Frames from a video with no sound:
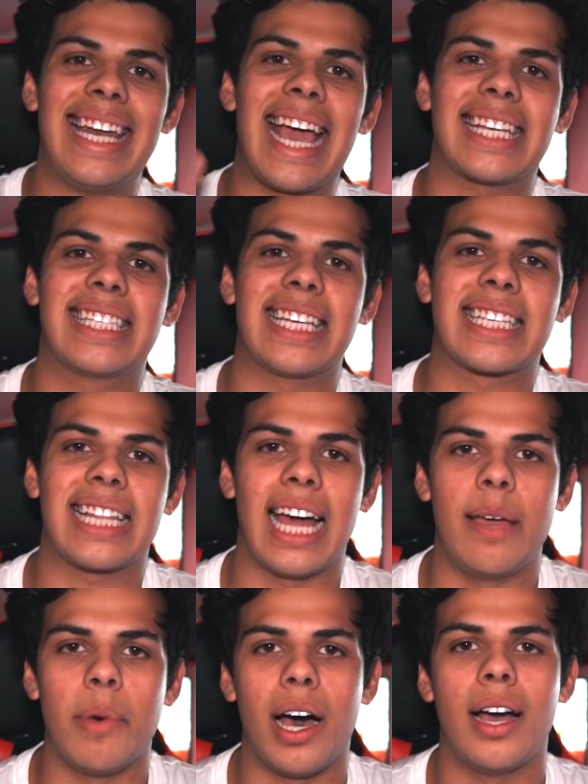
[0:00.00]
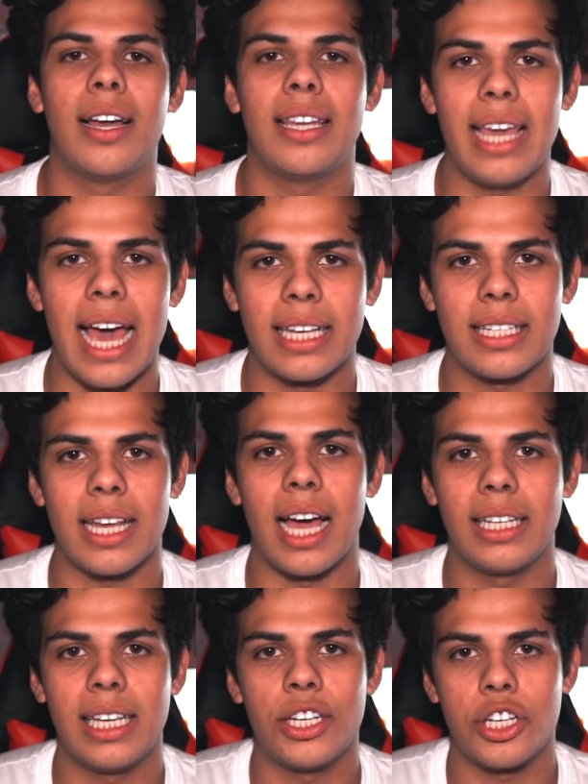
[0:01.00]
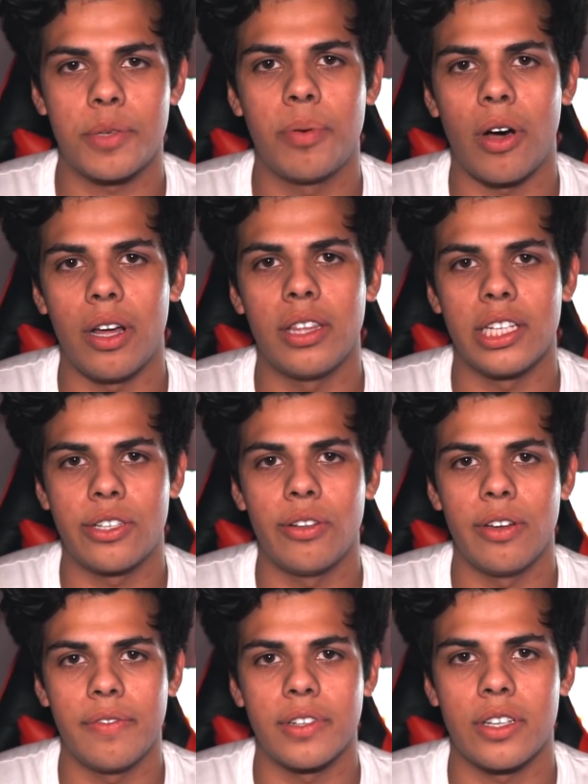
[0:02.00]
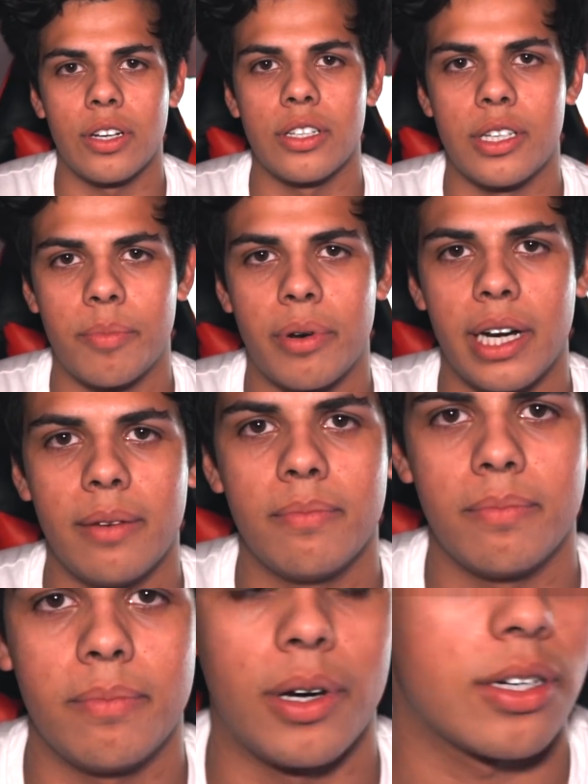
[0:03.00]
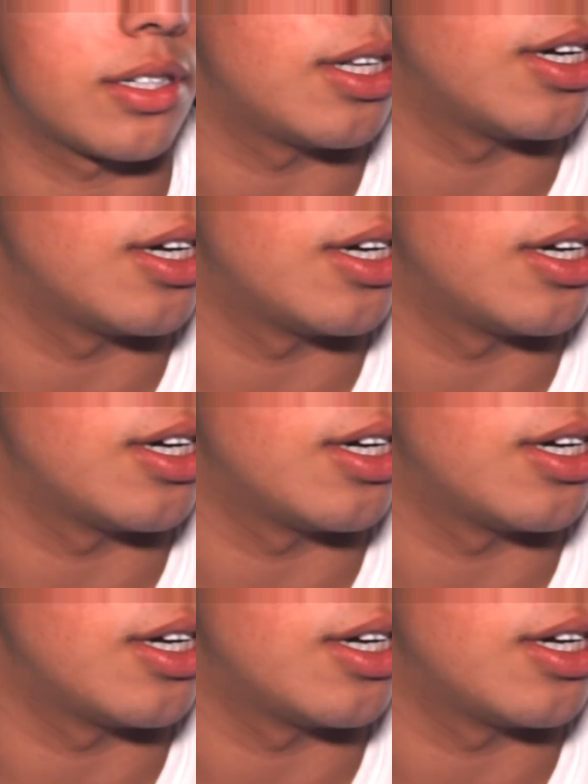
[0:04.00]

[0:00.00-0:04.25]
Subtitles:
Next disclaimer, yes, I did just put on this Louis Vuitton Supreme box